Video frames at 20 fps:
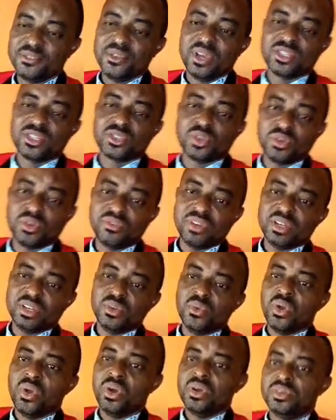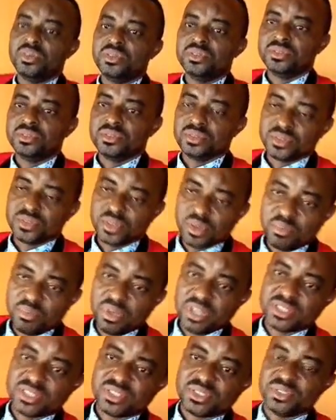viewers all over the world, God
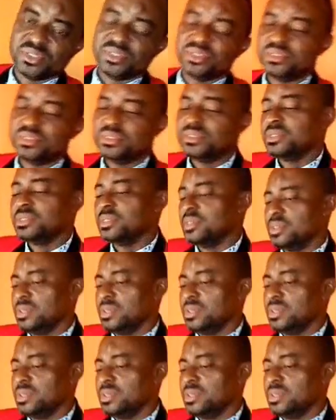bless you.